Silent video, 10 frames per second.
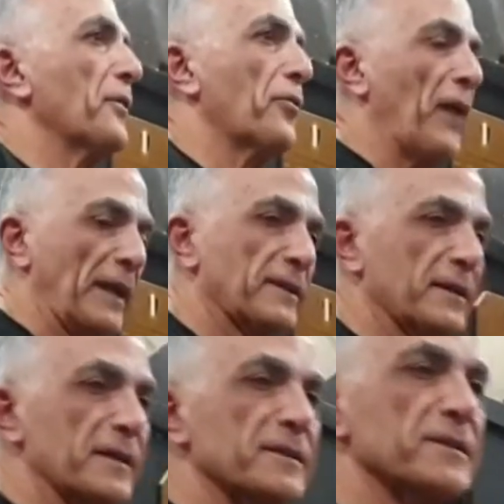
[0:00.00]
That
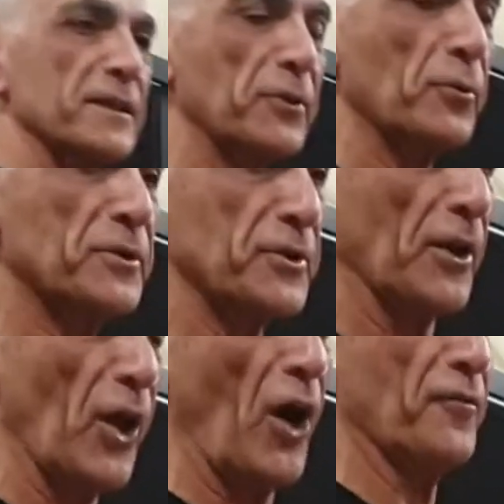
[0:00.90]
is a secret to
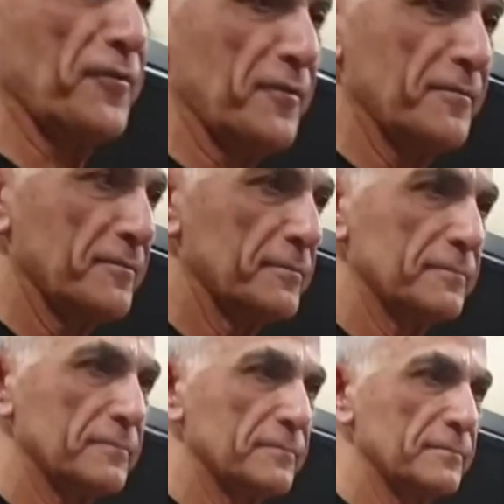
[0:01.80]
life.
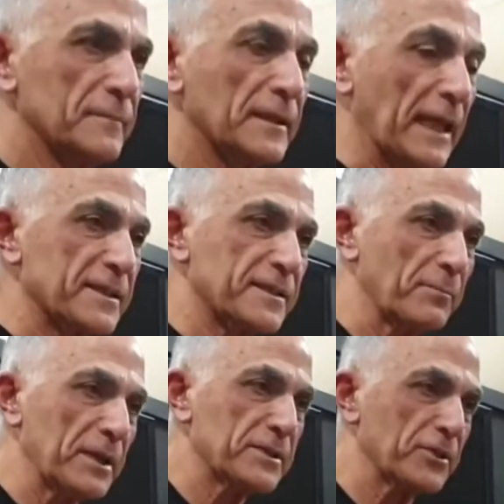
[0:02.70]
That's the
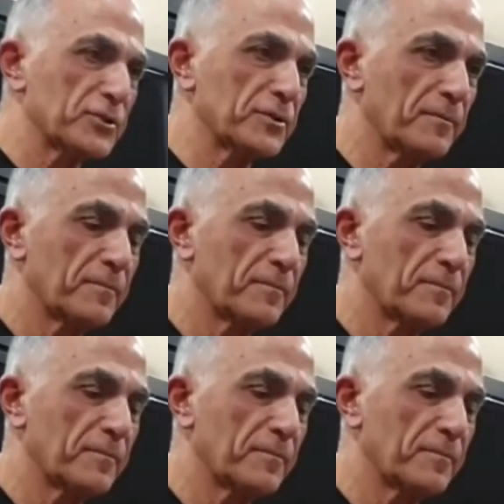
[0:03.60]
message.